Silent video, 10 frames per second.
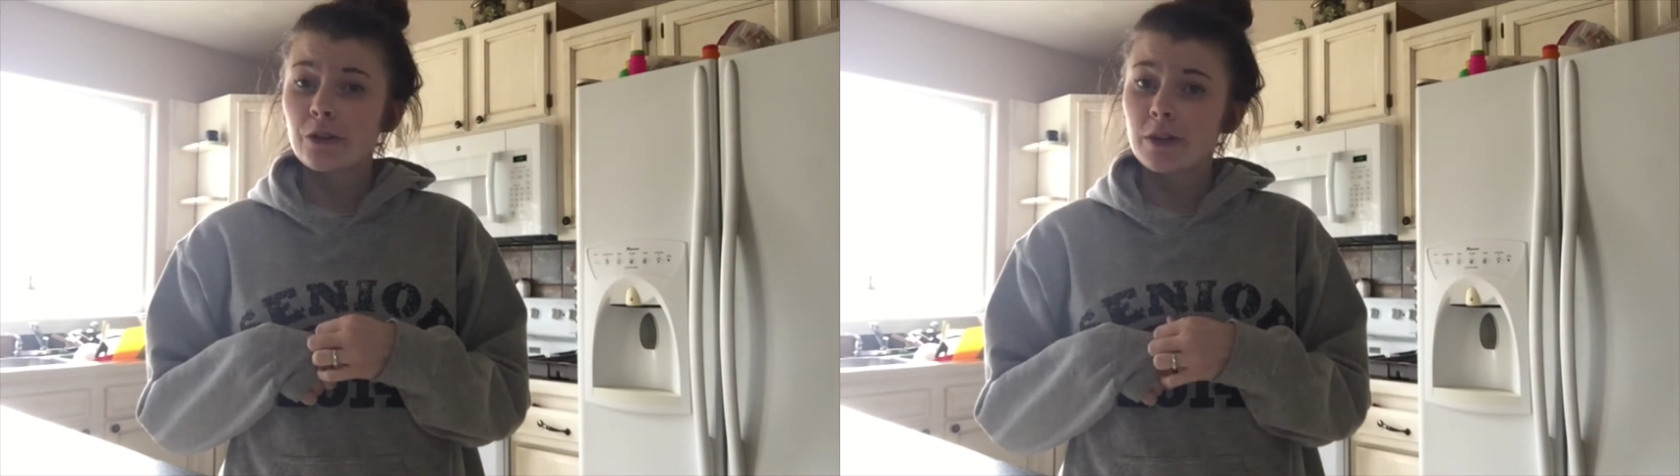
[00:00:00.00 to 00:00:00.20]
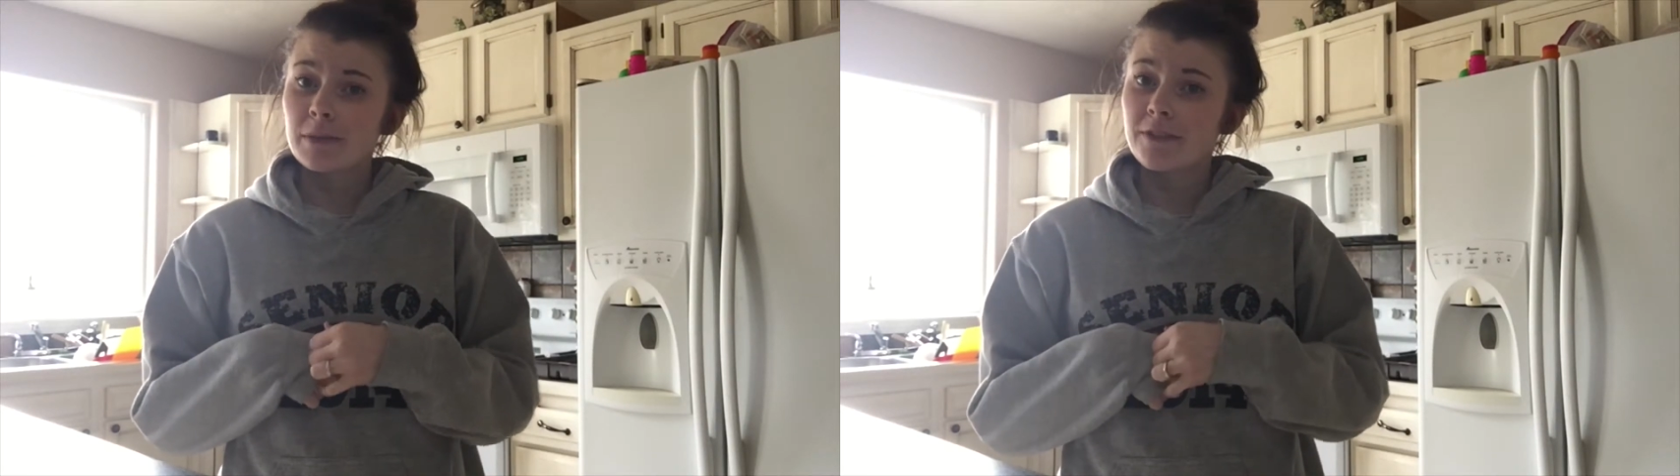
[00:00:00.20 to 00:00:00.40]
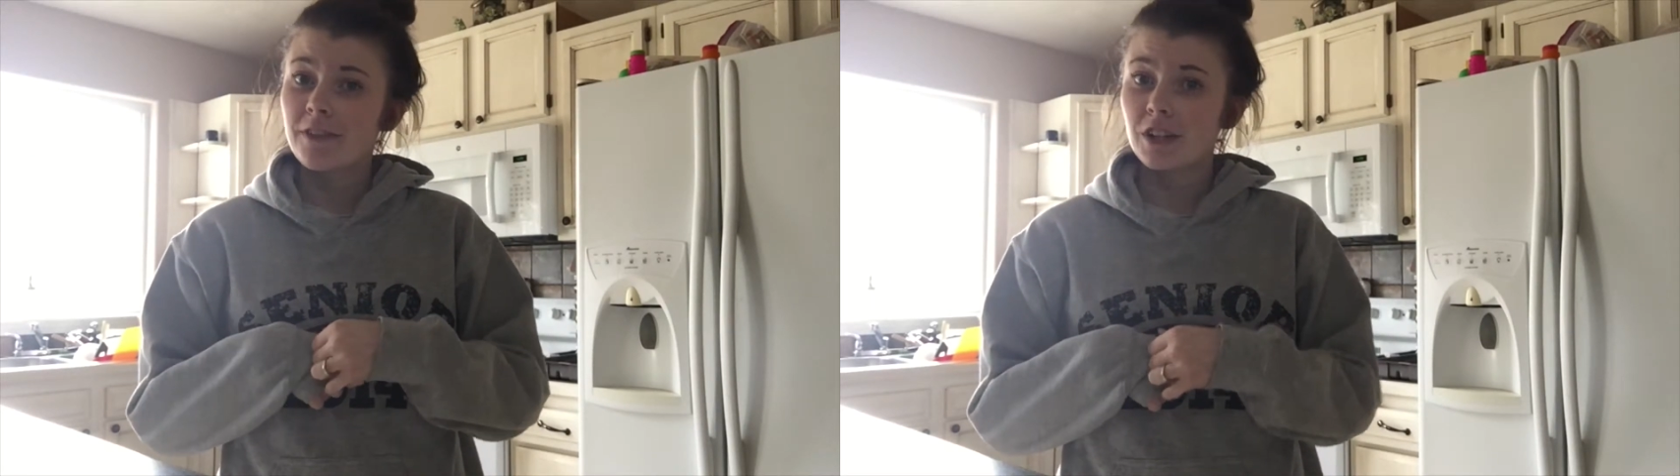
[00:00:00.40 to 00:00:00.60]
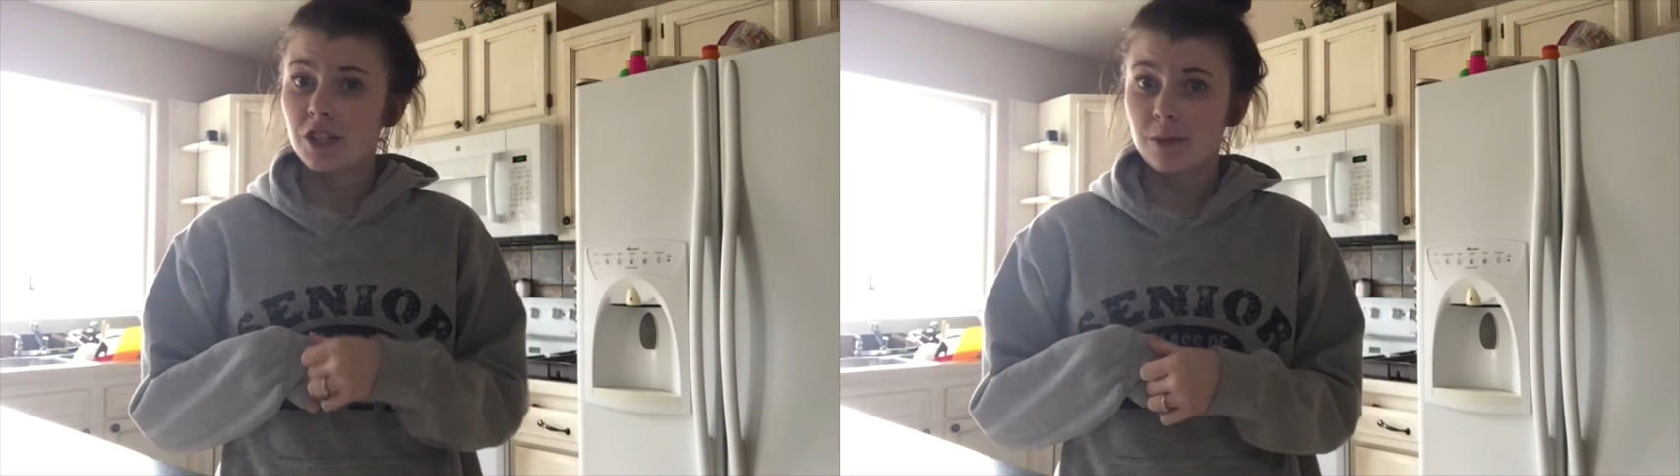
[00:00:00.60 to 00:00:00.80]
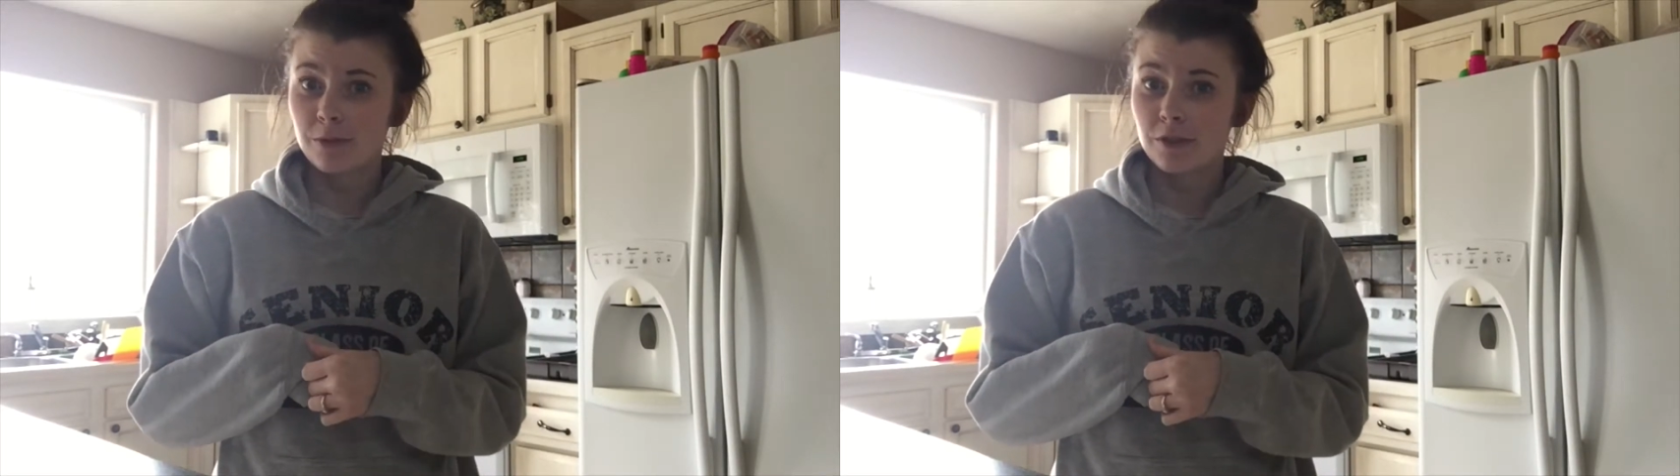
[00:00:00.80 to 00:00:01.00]
creamy
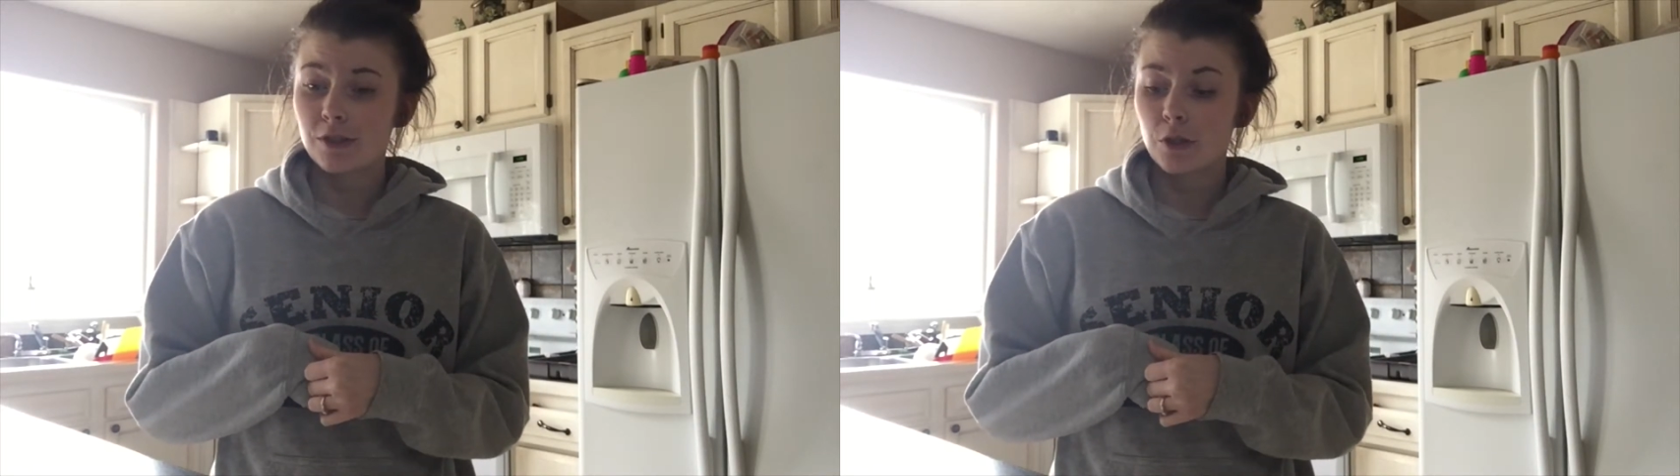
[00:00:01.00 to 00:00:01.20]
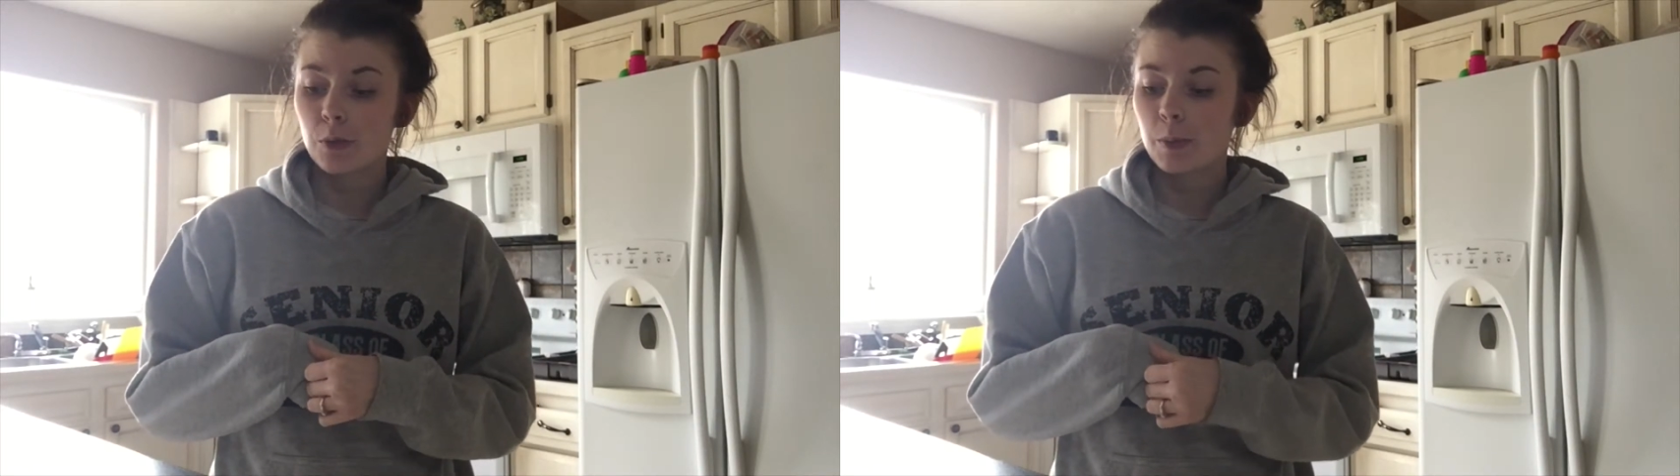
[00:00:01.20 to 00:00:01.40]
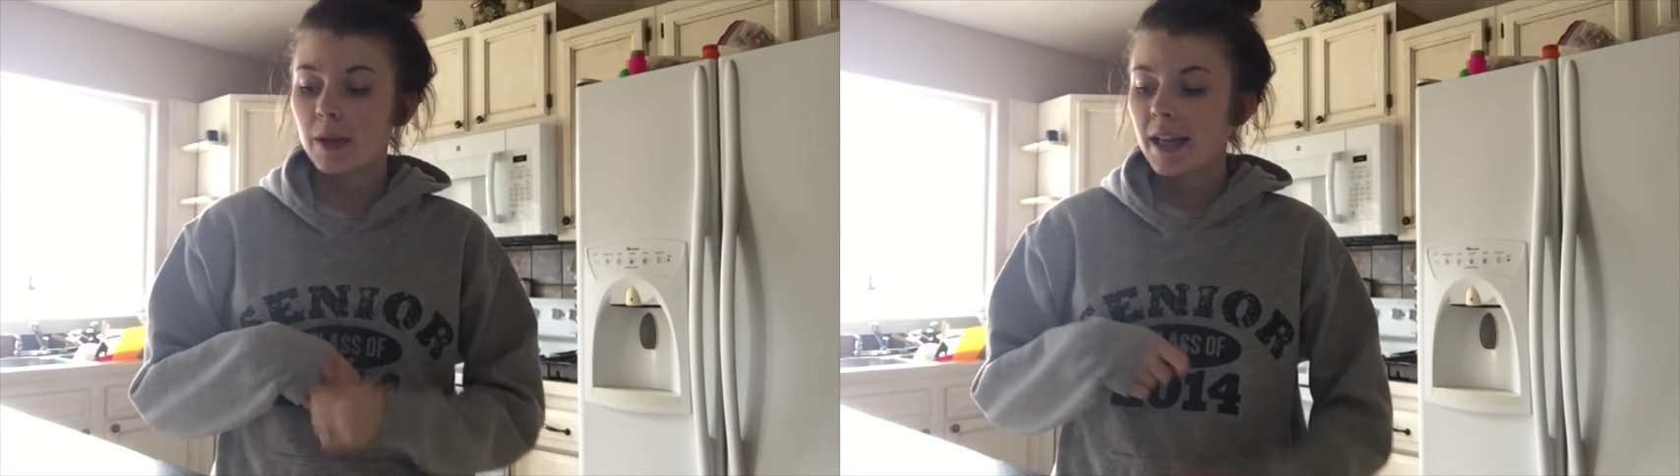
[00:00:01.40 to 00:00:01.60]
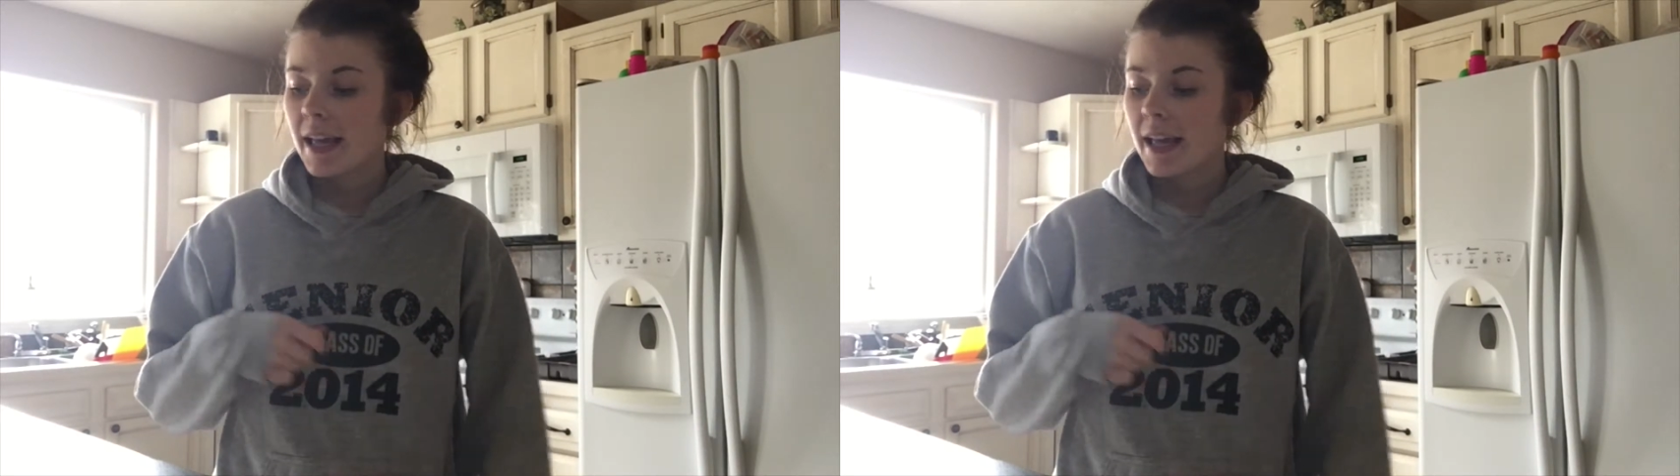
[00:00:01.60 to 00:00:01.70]
vegetable soup.